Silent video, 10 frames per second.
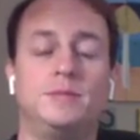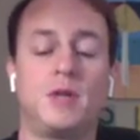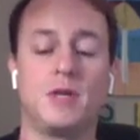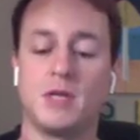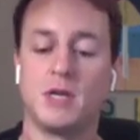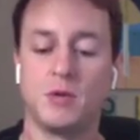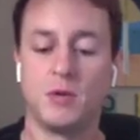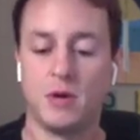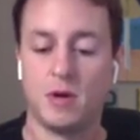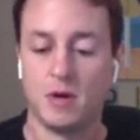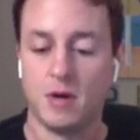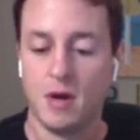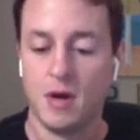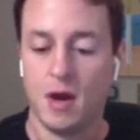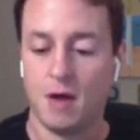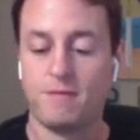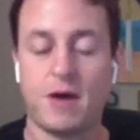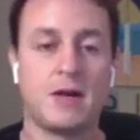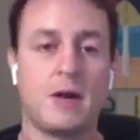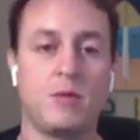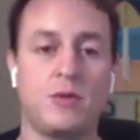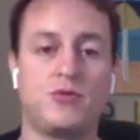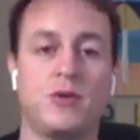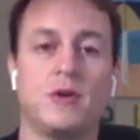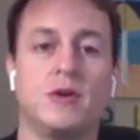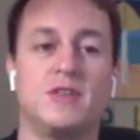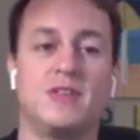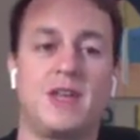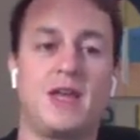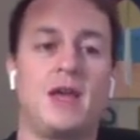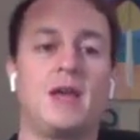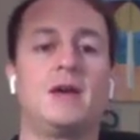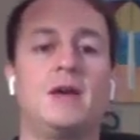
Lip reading: continue it on. Finding out what the trigger is the key.